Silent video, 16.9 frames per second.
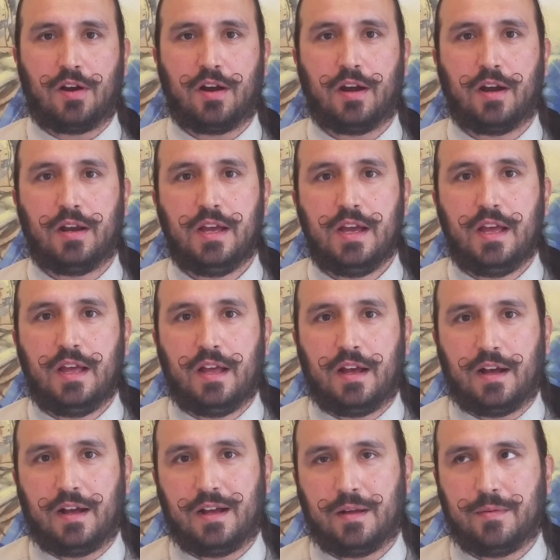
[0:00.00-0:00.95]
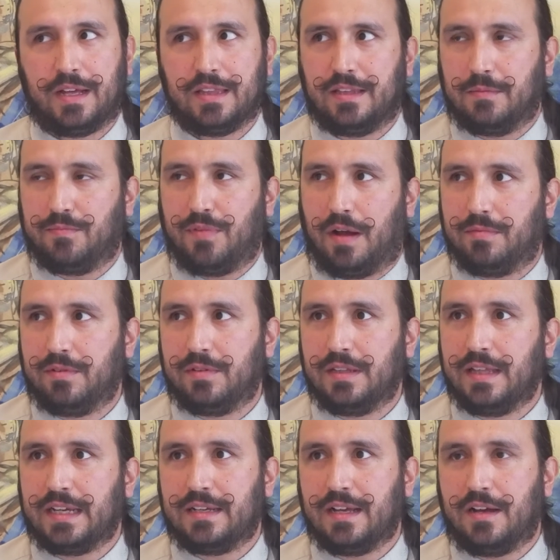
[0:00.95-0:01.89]
are, I think probably
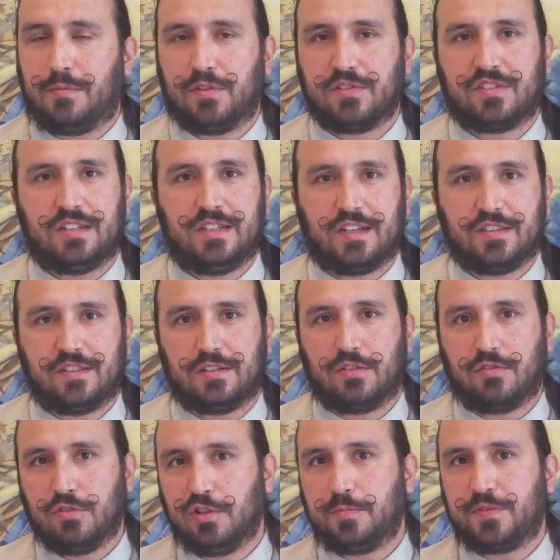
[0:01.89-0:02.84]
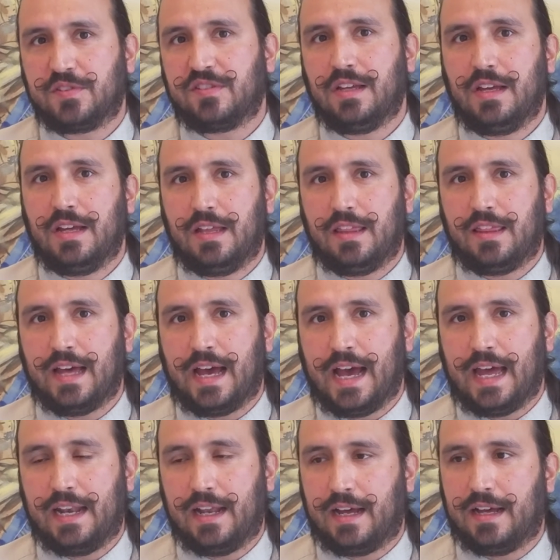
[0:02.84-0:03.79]
like almost a dozen groups
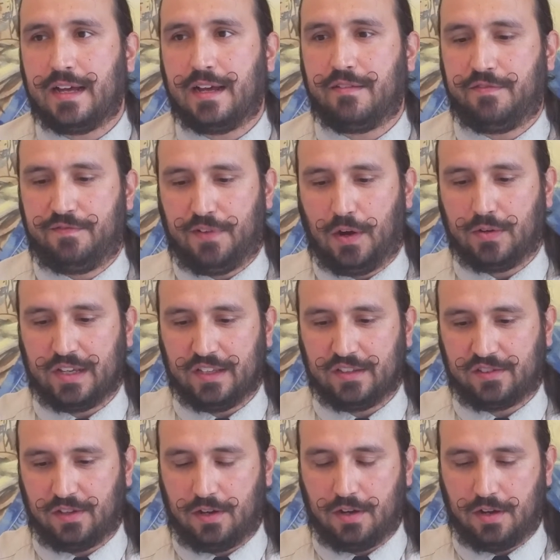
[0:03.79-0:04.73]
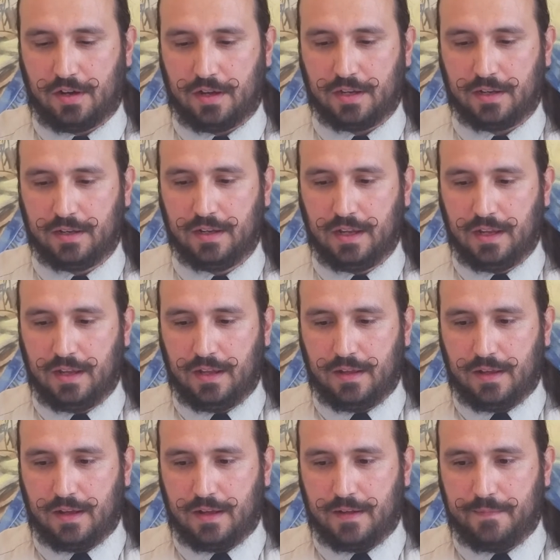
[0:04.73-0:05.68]
that focus on
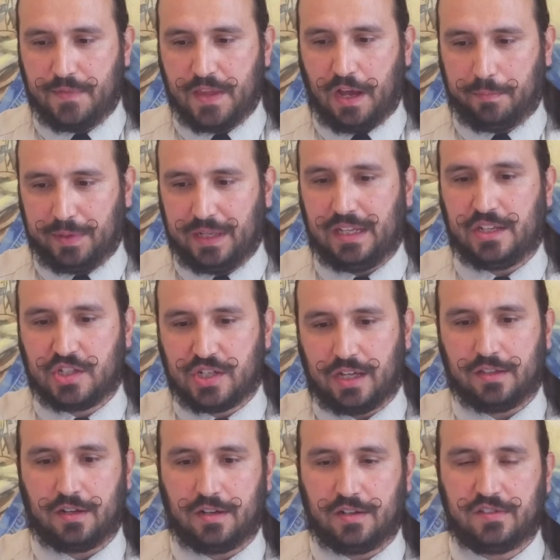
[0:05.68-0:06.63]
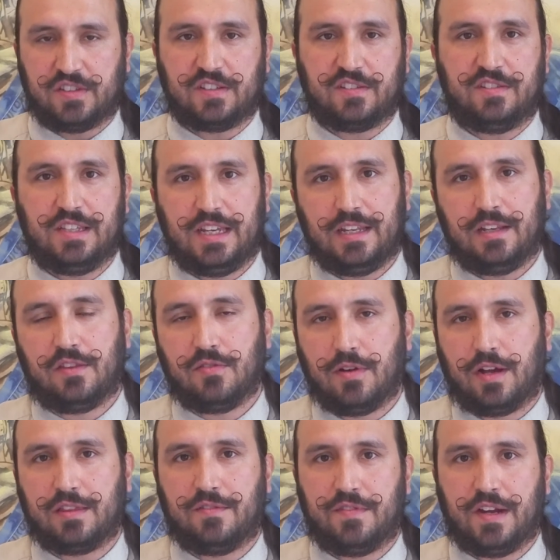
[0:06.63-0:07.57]
helping each other succeed
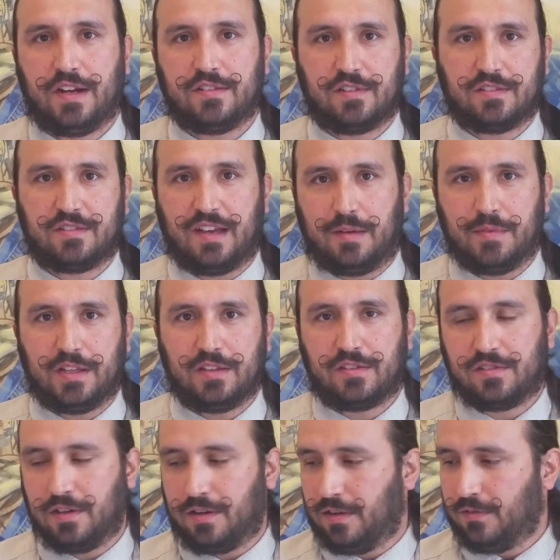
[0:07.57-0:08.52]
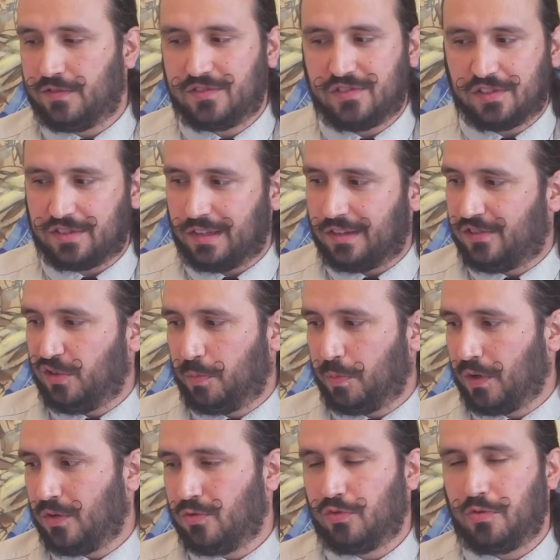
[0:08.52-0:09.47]
throughout the various assignments. So it was just a
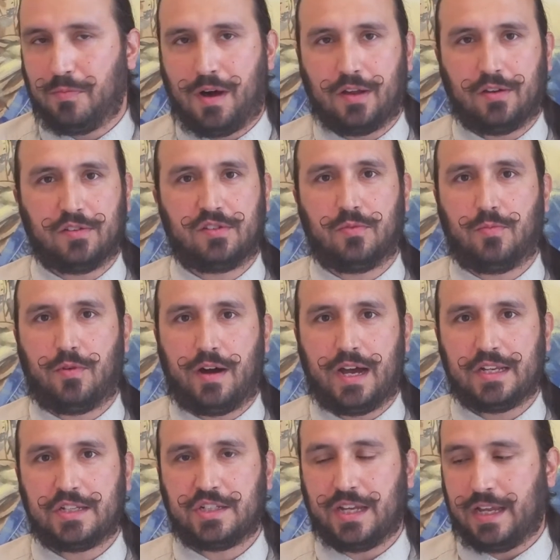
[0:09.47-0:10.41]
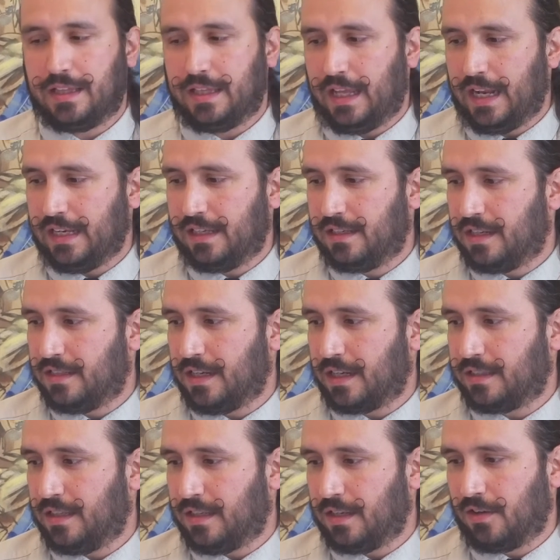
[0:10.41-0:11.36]
super cool model to watch. And then I
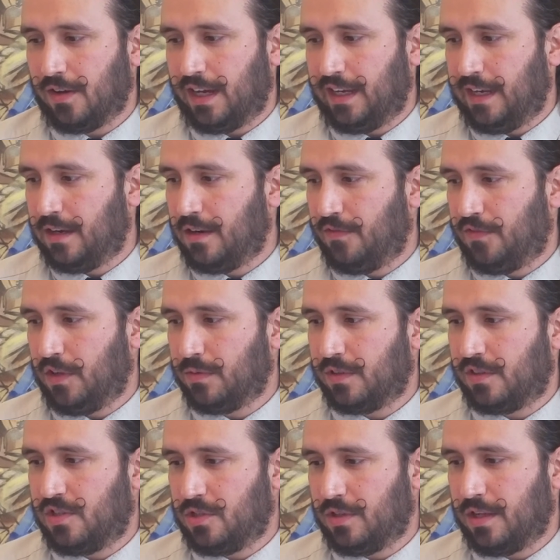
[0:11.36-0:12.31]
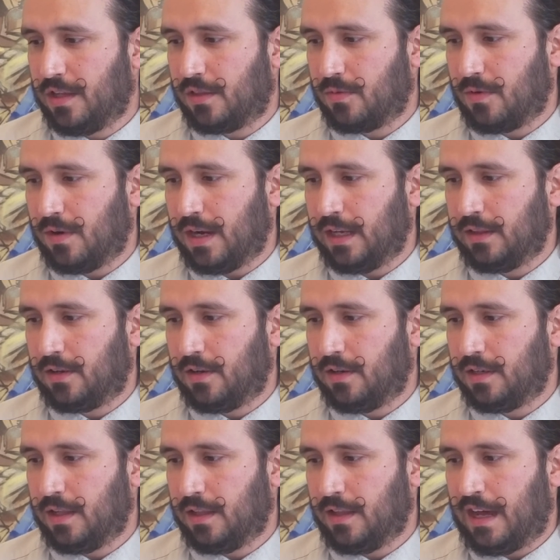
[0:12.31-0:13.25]
conducted a great interview with Judith where I
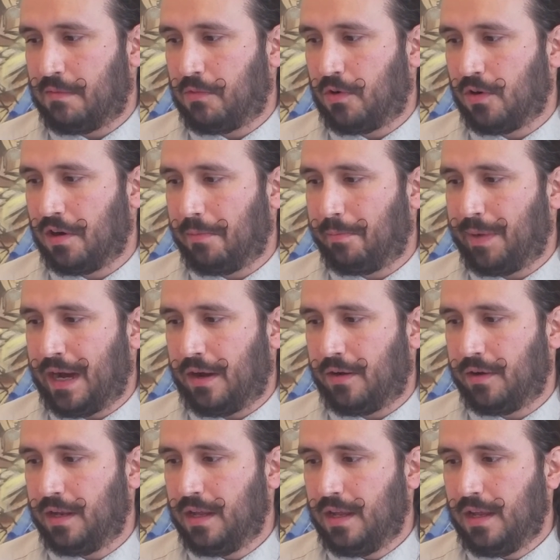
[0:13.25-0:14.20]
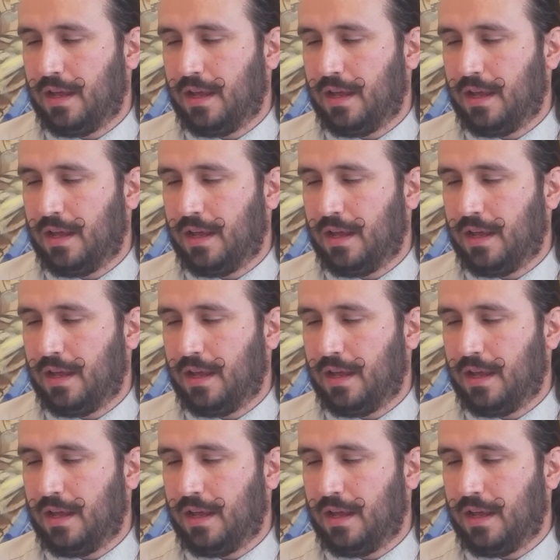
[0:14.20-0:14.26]
learned a lot more about